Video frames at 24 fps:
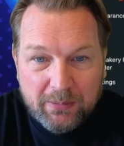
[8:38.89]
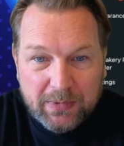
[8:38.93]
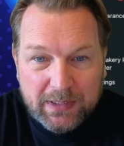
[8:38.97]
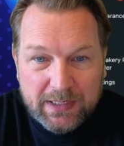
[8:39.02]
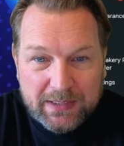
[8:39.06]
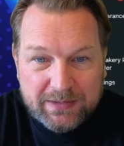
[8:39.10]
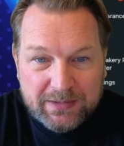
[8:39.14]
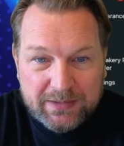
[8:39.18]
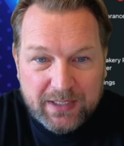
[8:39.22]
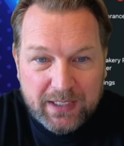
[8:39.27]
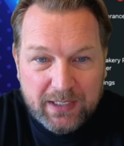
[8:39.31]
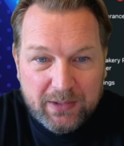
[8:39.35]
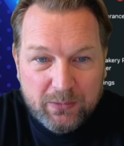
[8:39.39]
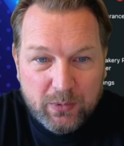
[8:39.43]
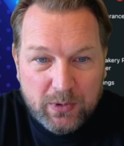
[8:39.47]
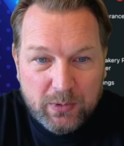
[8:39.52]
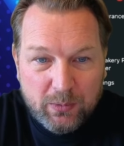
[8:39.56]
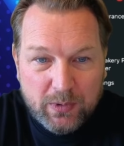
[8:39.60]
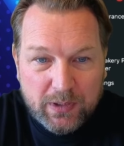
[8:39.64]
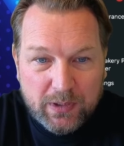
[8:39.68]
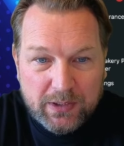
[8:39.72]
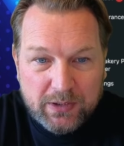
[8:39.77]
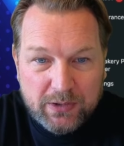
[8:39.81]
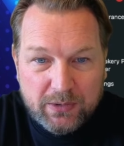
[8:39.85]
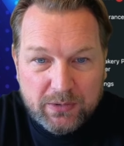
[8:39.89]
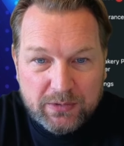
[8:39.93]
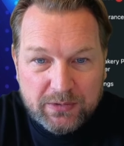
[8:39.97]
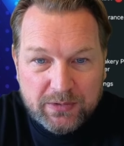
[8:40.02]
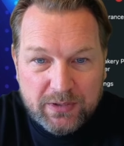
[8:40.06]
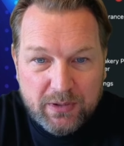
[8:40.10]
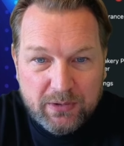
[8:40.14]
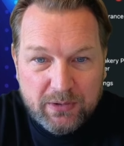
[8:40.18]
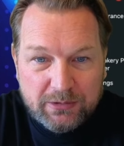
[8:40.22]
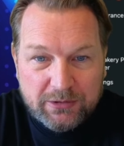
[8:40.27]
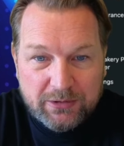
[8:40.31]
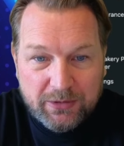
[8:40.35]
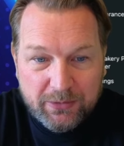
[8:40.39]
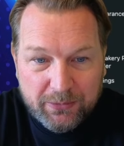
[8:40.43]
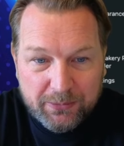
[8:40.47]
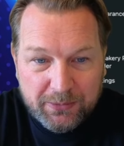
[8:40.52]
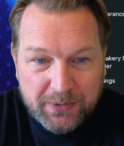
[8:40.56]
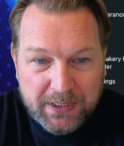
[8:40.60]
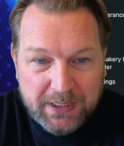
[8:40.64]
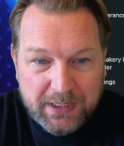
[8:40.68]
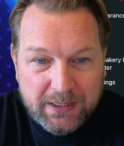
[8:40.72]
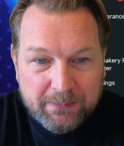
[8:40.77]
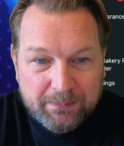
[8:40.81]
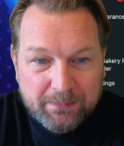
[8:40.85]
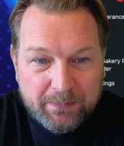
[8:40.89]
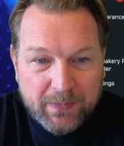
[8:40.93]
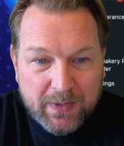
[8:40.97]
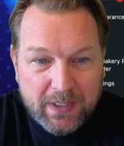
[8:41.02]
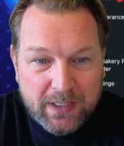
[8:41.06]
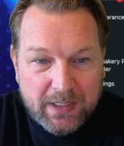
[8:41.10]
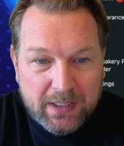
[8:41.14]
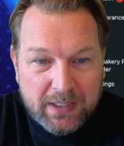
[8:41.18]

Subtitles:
Let's say we want to use those three.